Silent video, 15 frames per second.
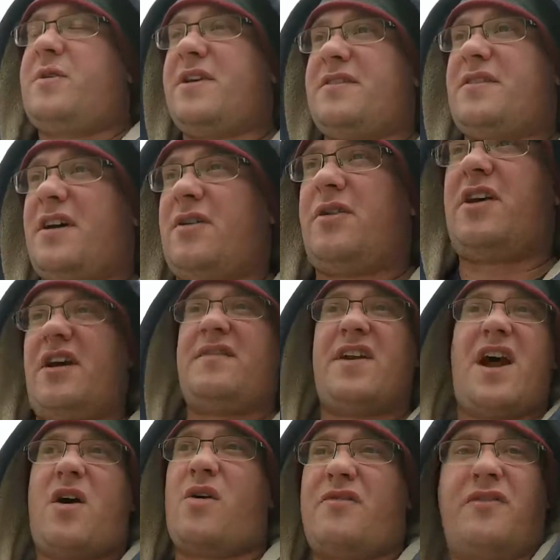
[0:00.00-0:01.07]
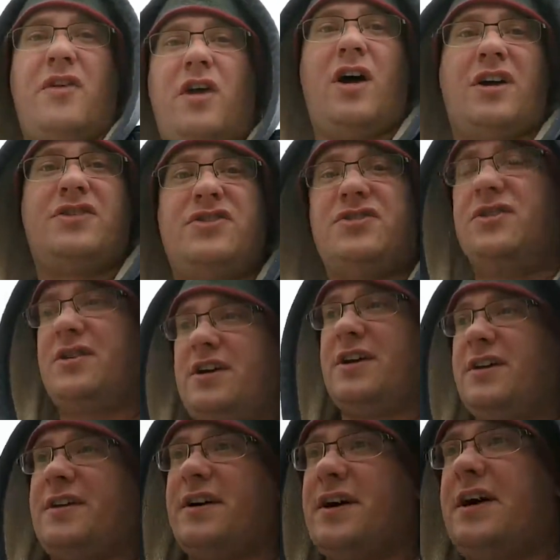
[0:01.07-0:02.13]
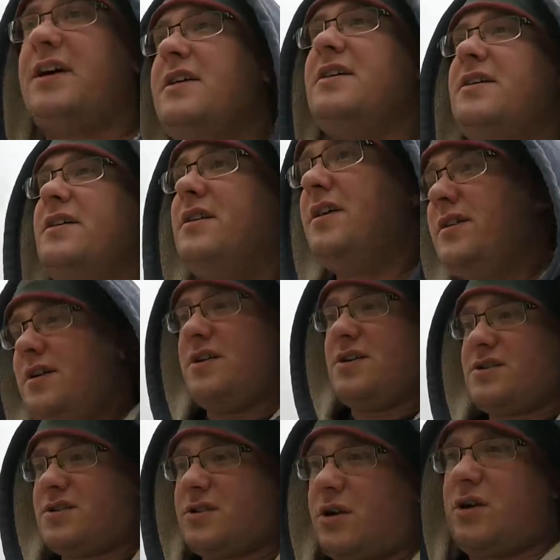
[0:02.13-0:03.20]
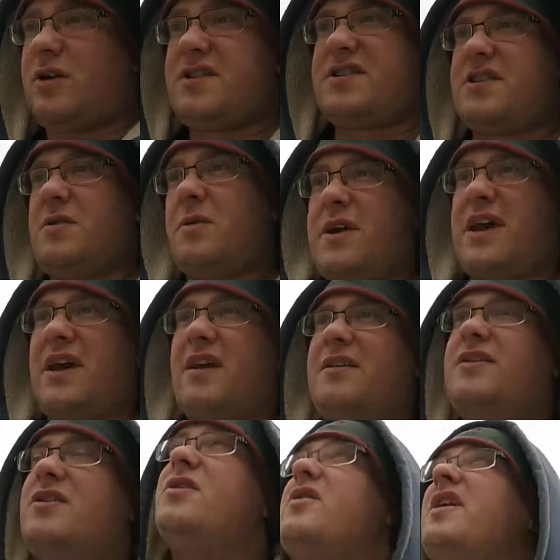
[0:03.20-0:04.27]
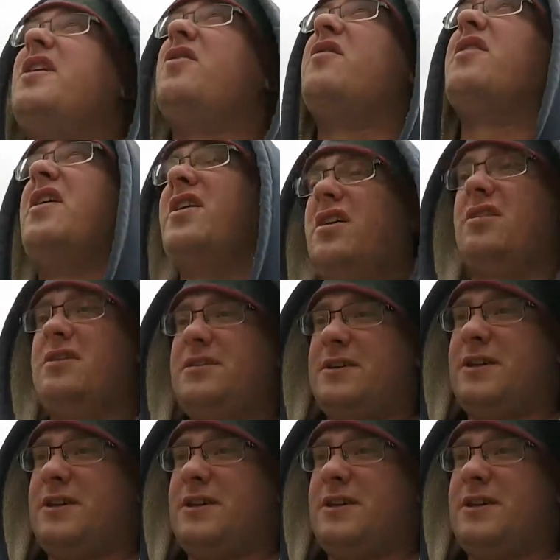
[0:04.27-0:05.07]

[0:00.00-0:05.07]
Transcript: because I only have an hour for lunch, and so let's see what we can do, get over there.